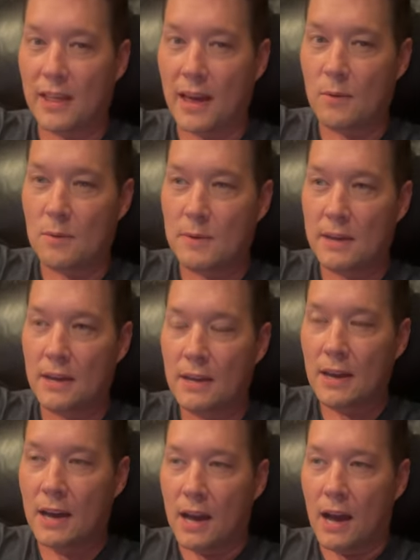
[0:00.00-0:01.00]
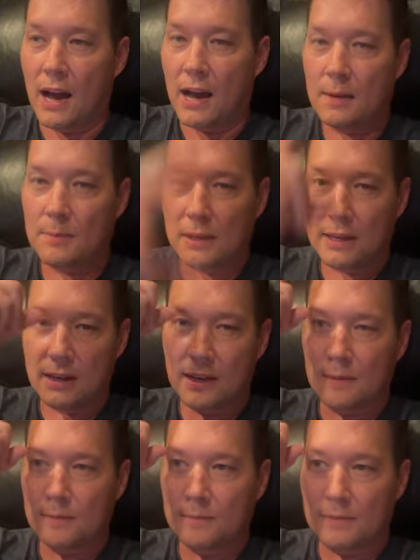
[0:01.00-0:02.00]
to that would be I
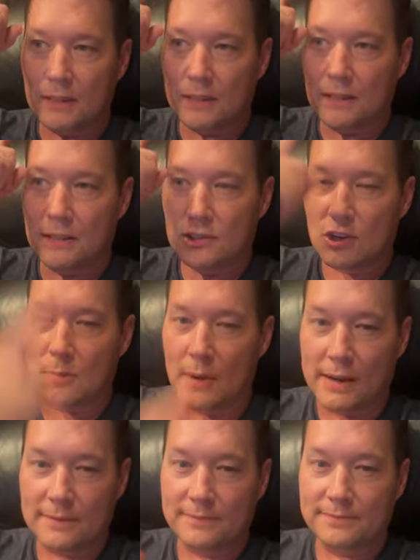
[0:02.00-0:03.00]
blame uh, Joe Biden.